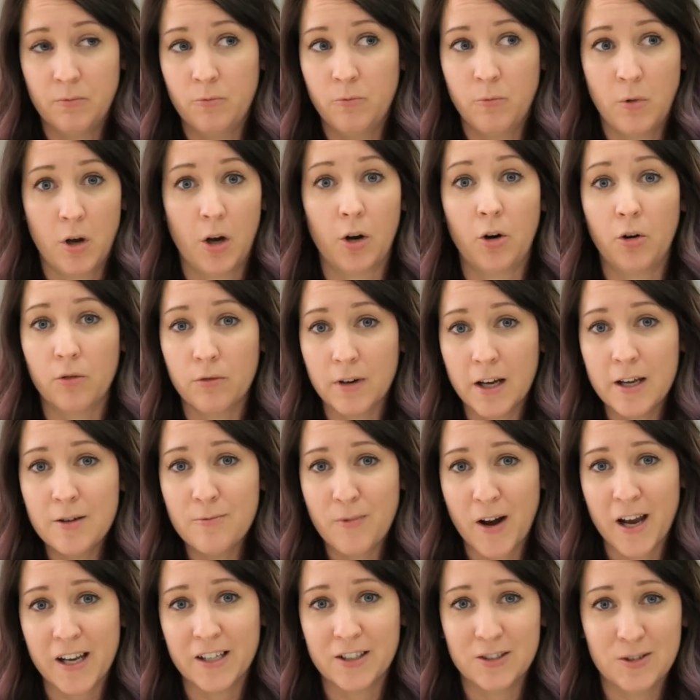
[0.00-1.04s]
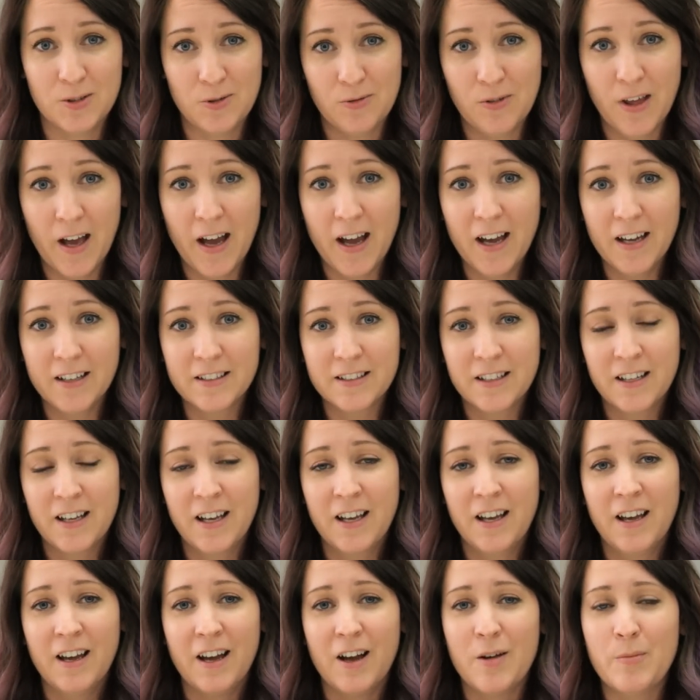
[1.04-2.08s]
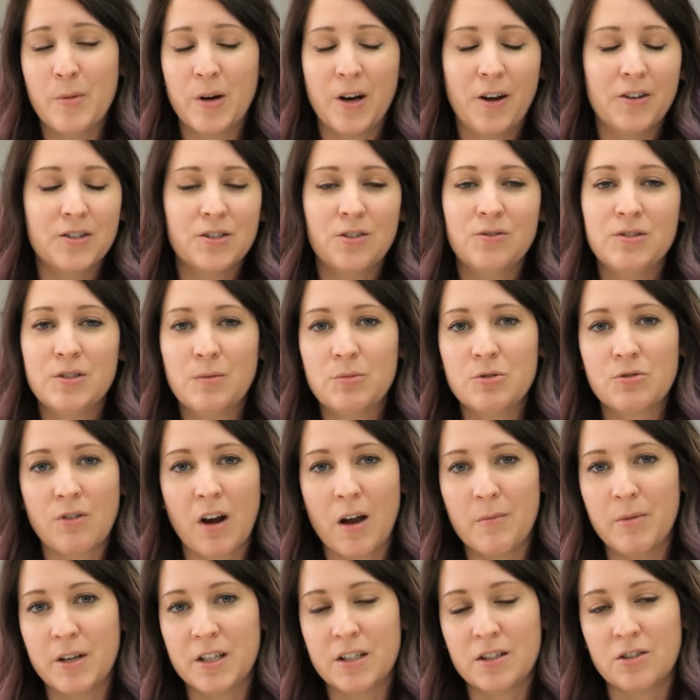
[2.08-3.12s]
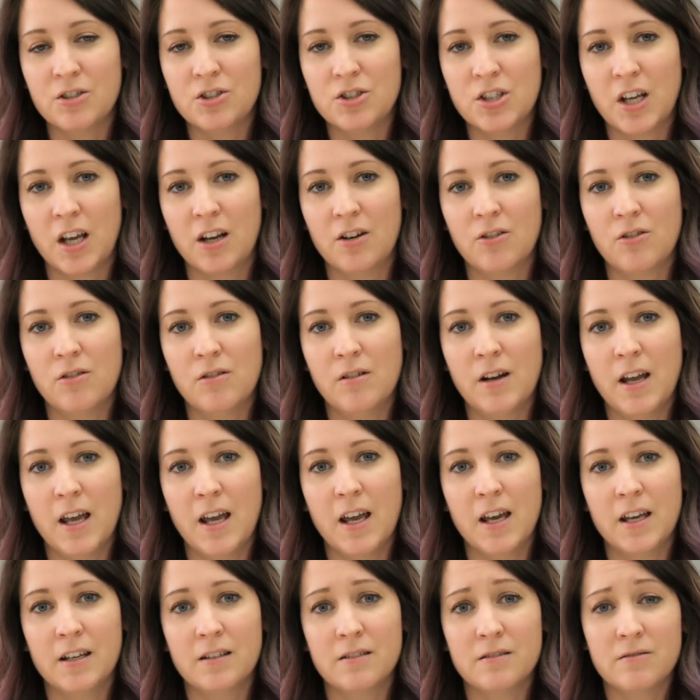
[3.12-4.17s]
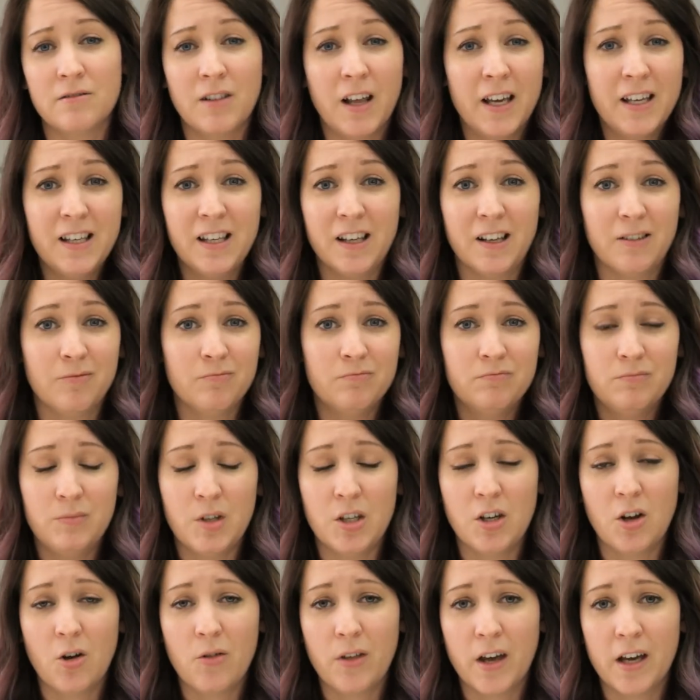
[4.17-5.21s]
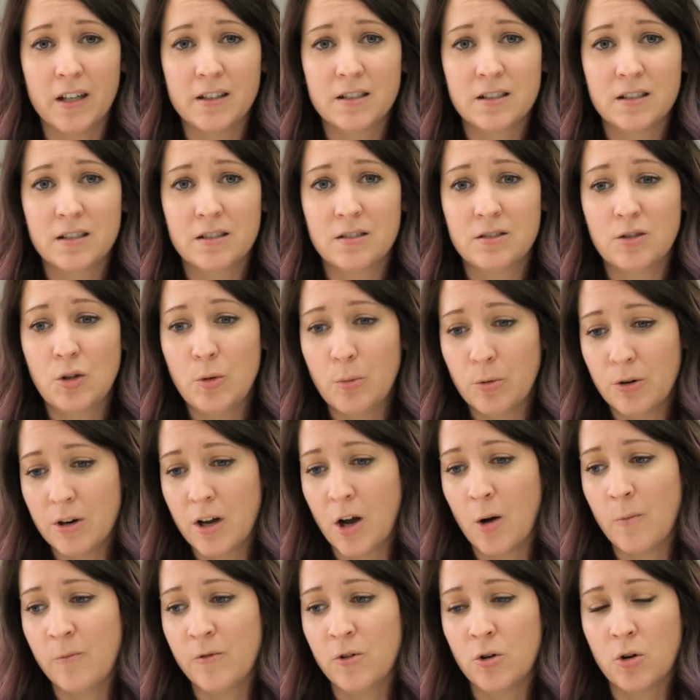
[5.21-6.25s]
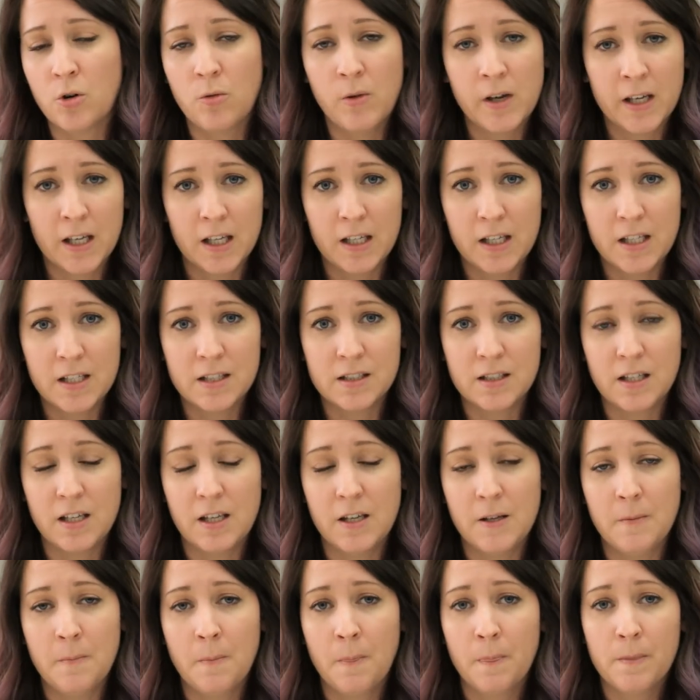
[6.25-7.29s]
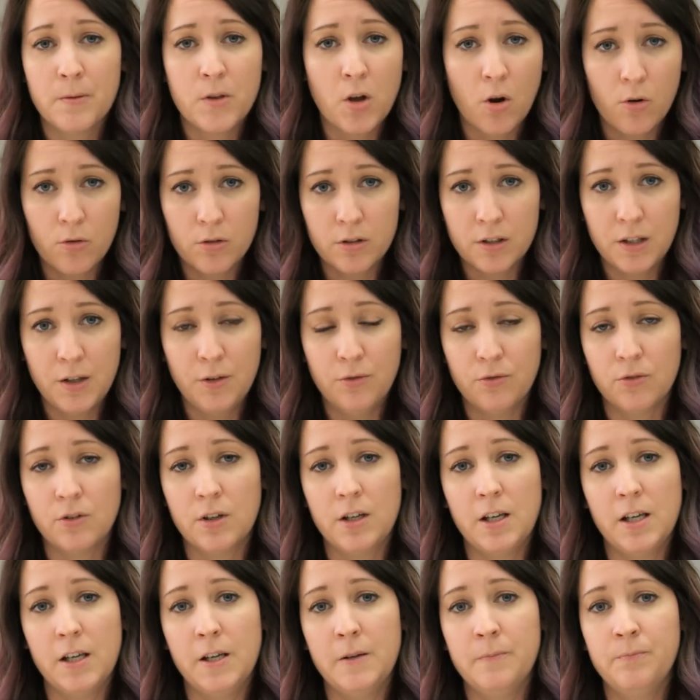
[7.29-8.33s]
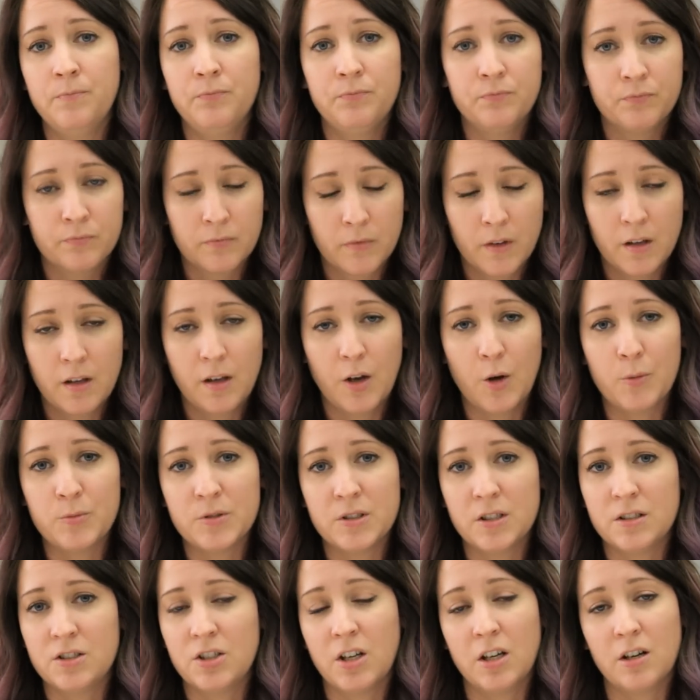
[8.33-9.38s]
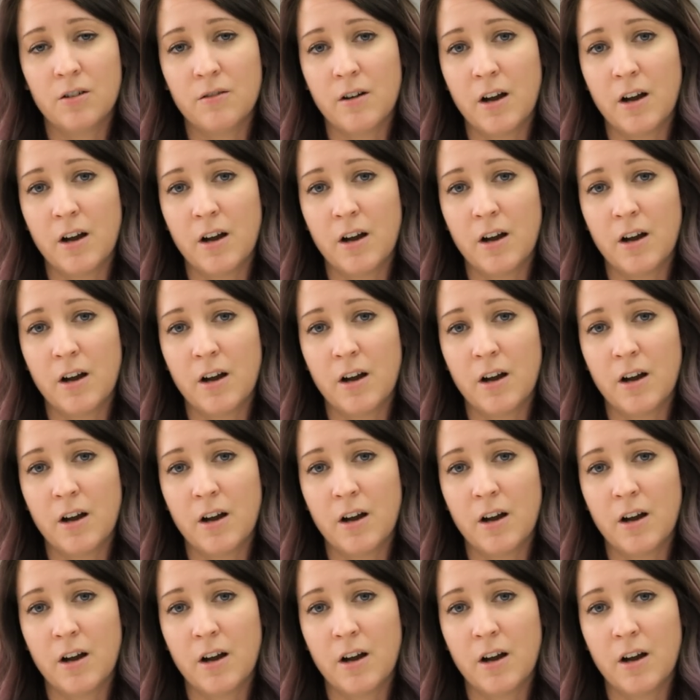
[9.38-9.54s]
a great way to do that, but also subscribing to the channel and liking. You know, that's super helpful, quick and easy, totally free, helps the channel